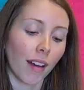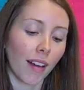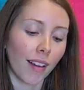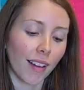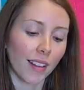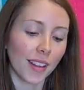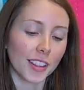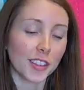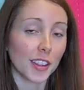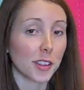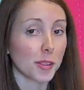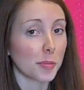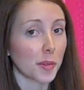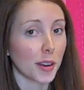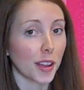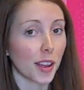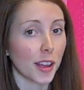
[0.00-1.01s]
So that's
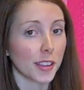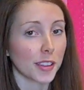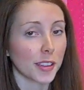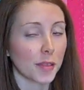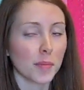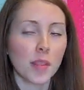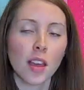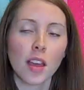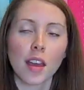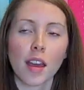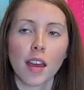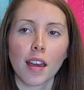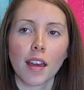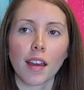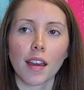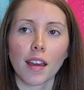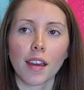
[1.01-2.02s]
pretty awesome.
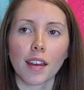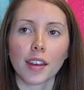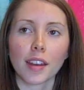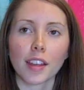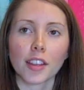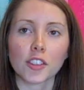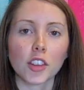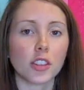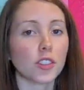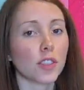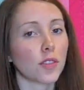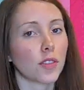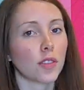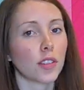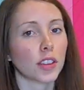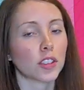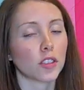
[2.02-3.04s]
And it's also
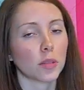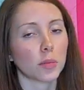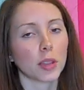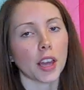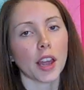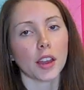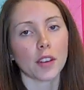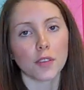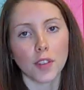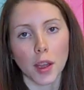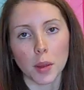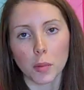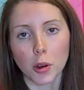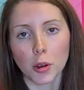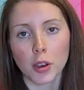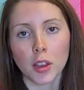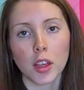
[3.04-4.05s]
extremely high in
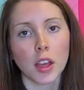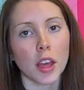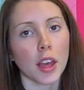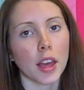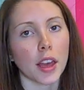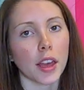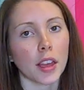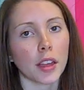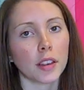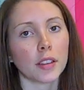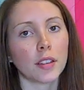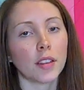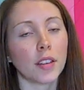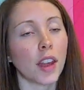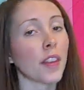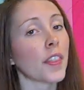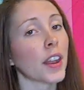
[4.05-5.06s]
fiber
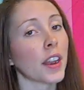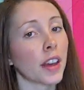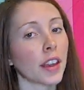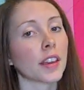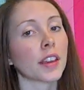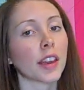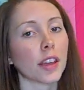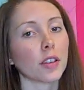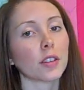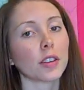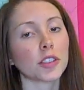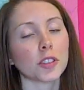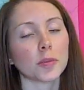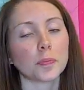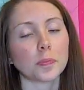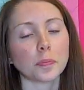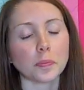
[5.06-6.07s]
and not that high in
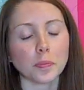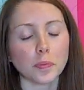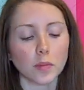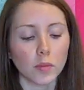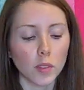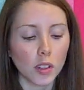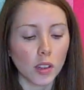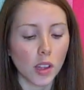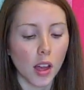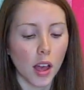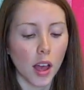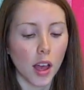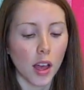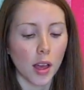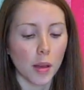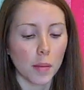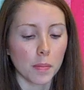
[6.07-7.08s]
calories.
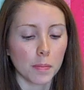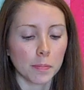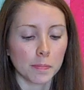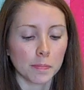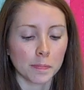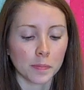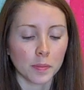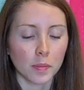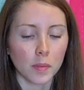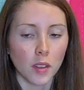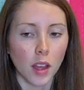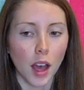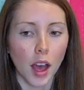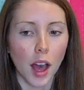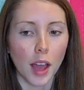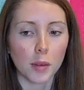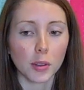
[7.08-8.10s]

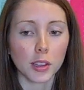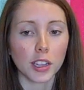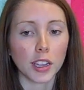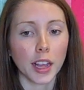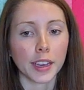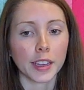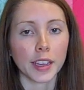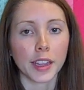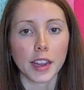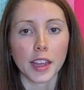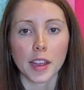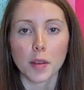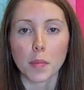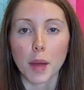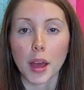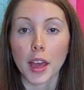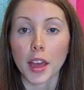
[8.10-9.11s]
I really like it
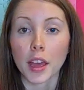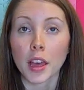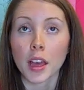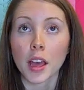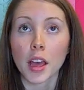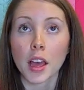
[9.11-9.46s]
in my